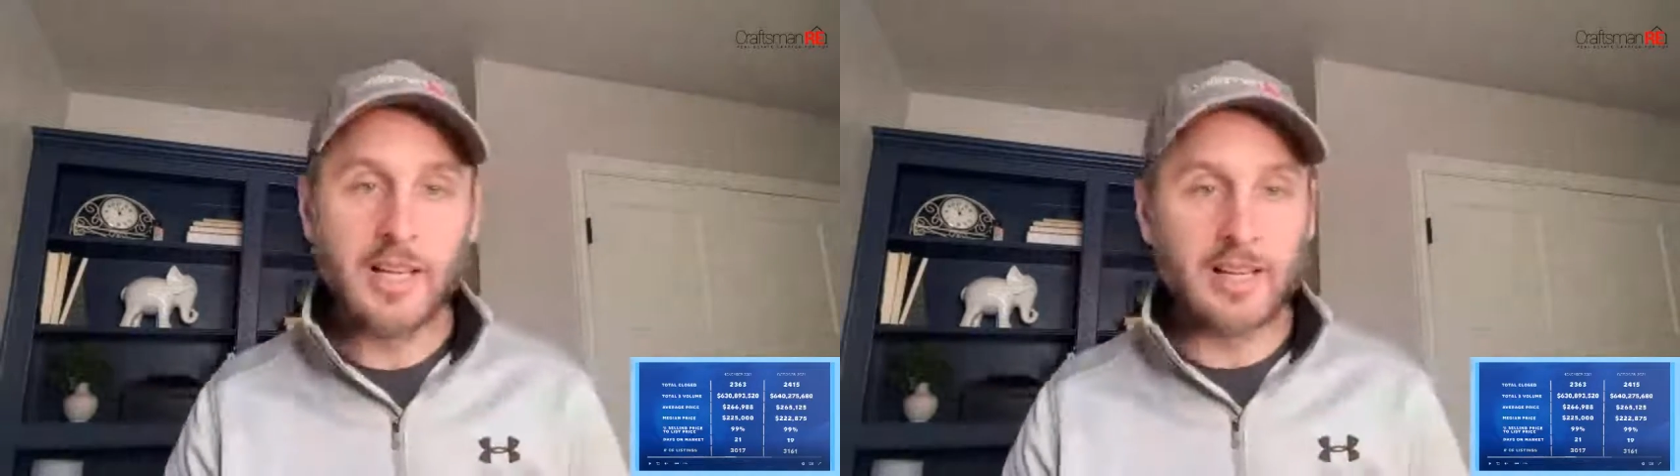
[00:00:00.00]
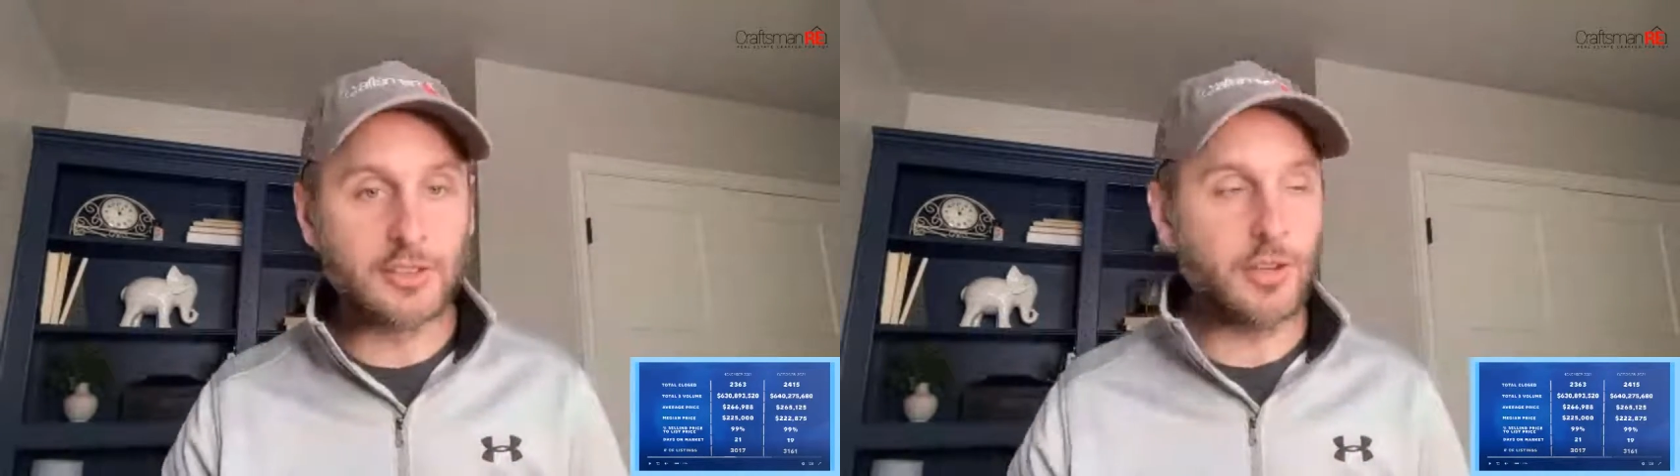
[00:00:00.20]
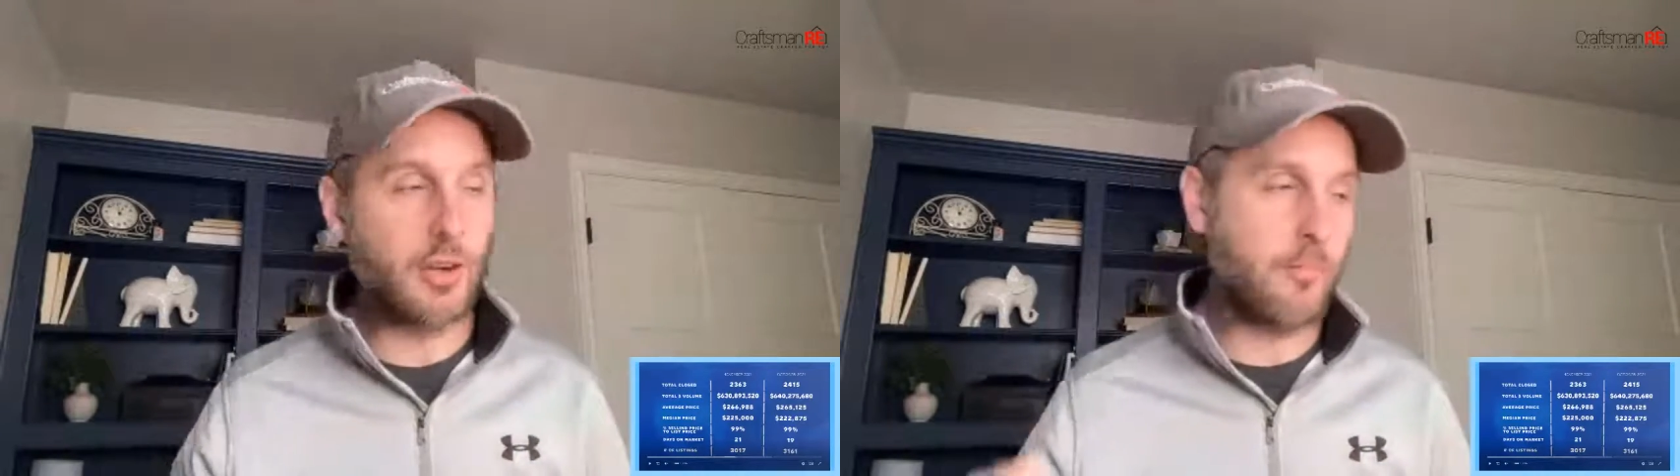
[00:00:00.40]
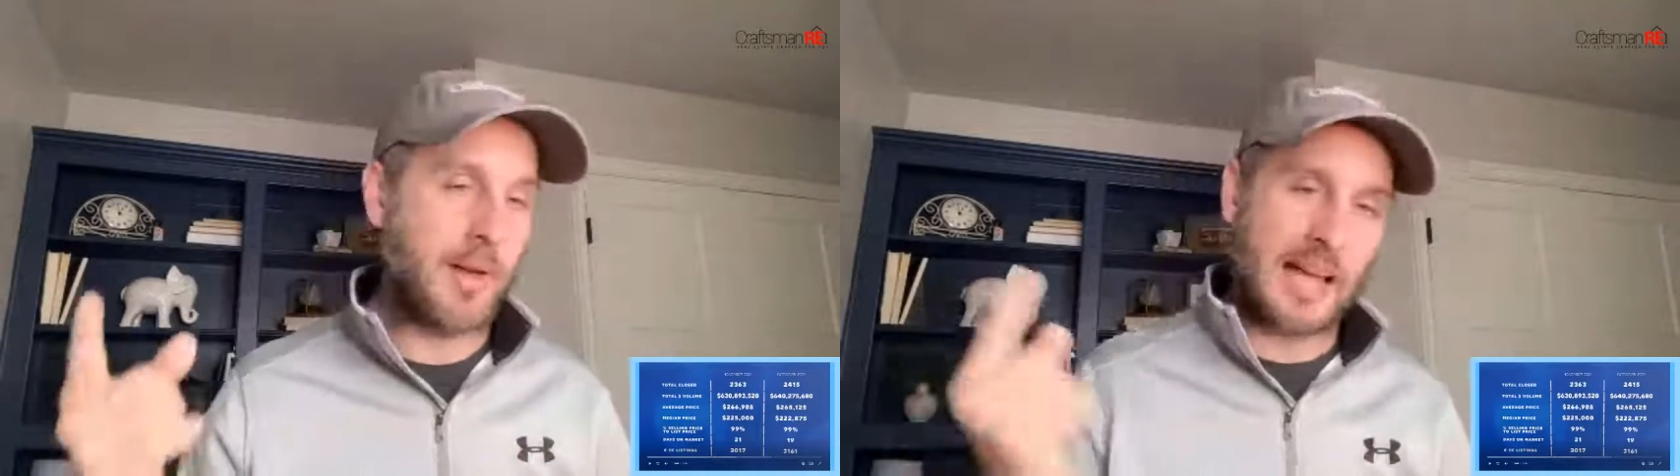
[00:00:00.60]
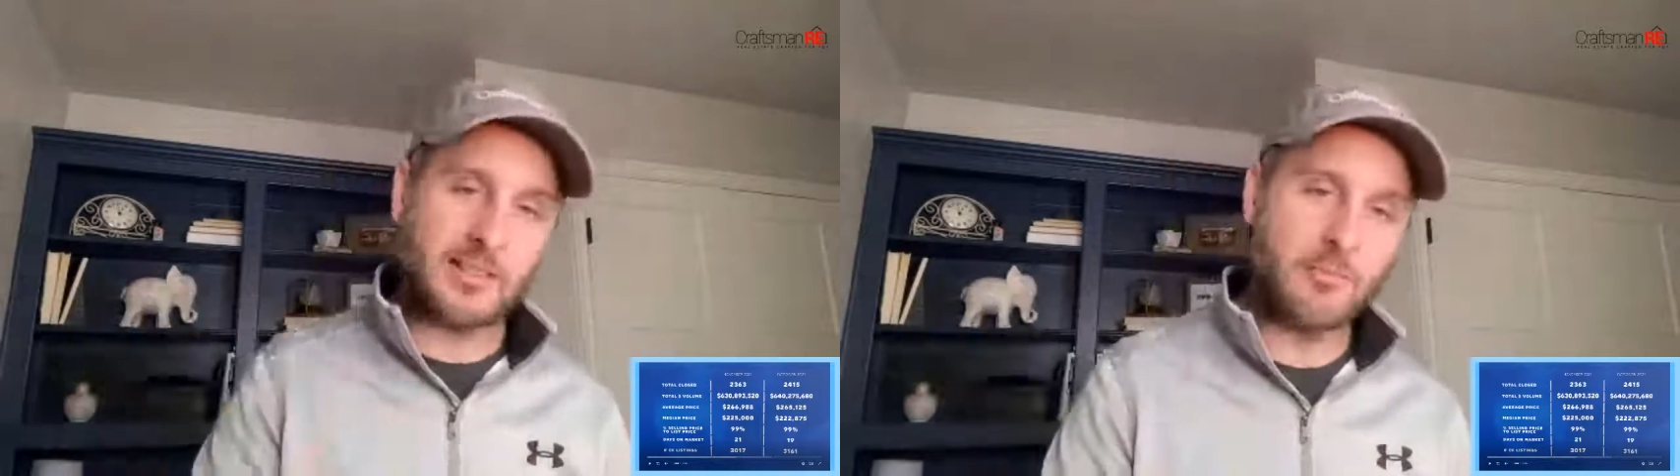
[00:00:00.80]
And so you go
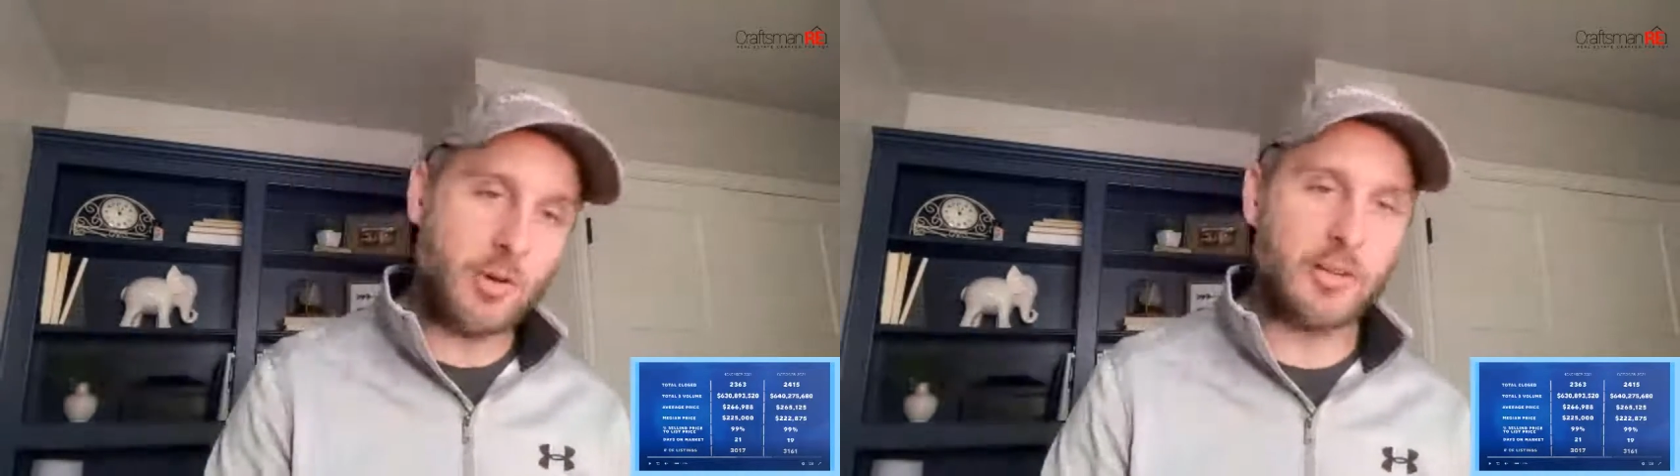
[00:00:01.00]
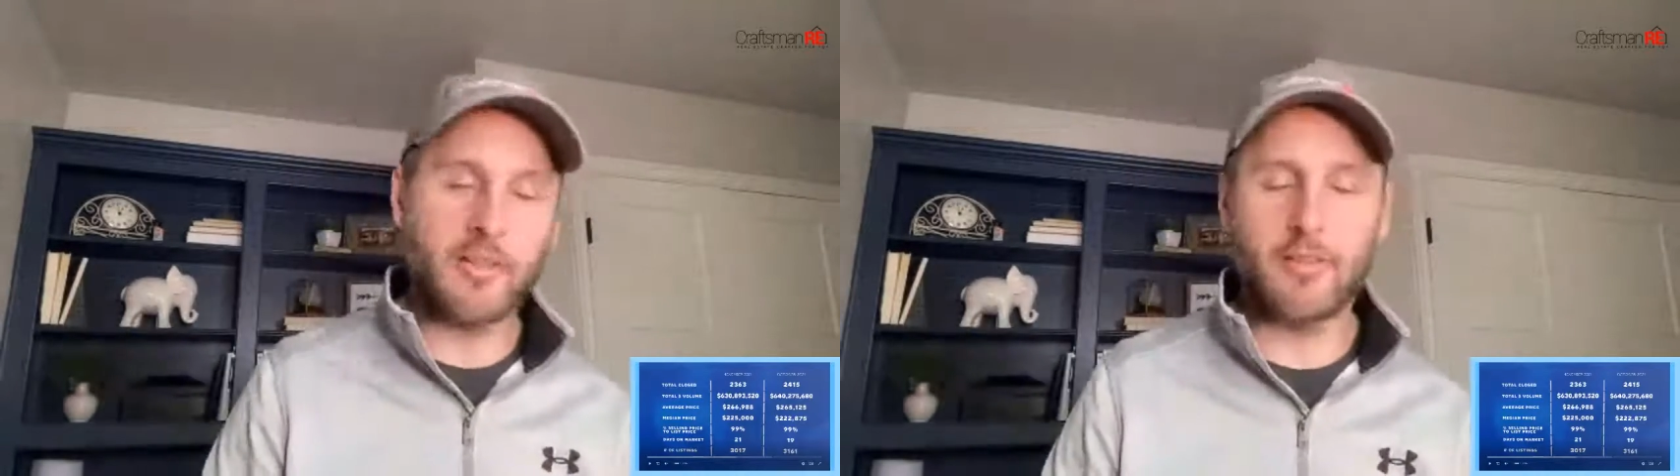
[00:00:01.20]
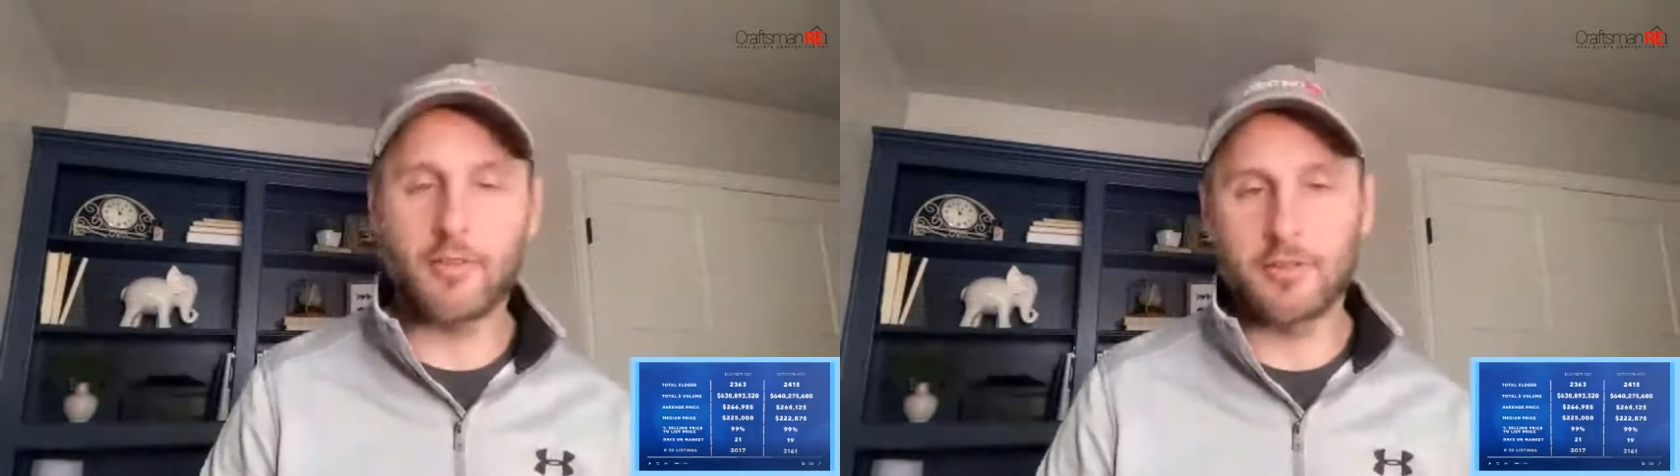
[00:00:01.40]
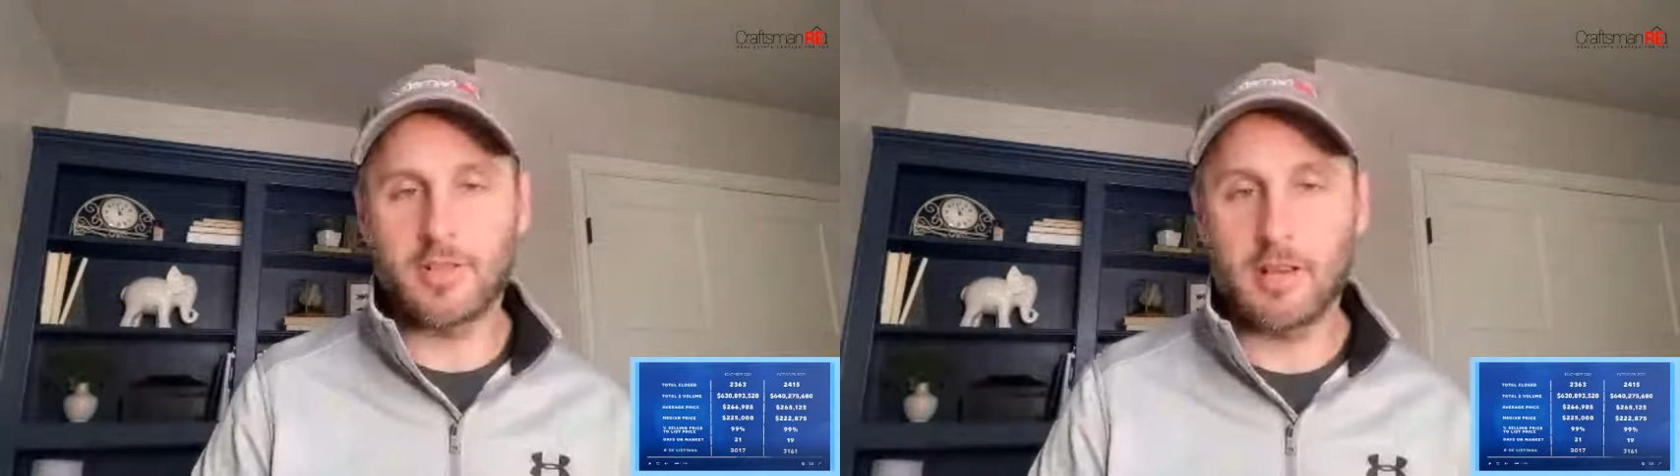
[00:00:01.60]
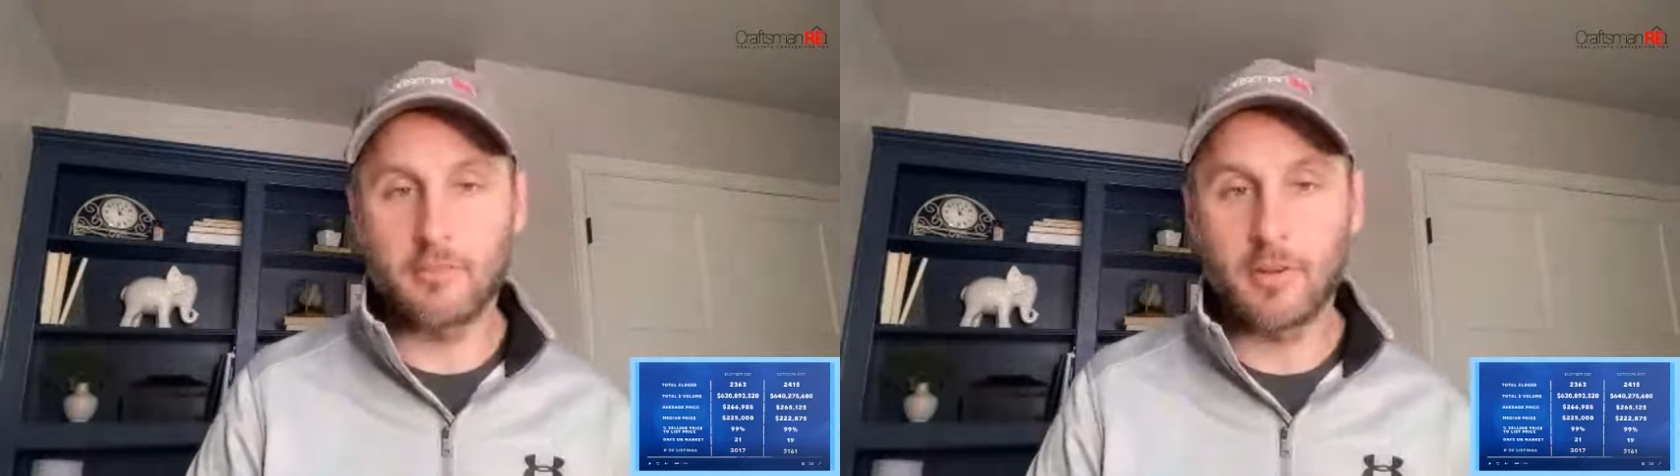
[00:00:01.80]
back to the market that 3rd
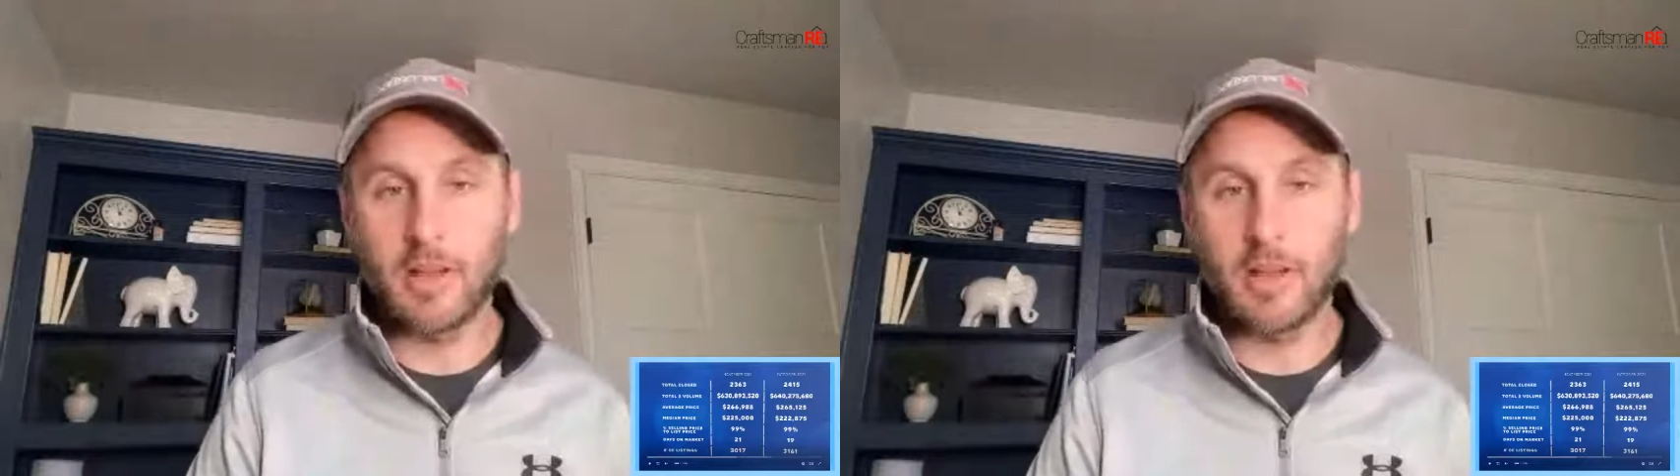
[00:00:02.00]
time.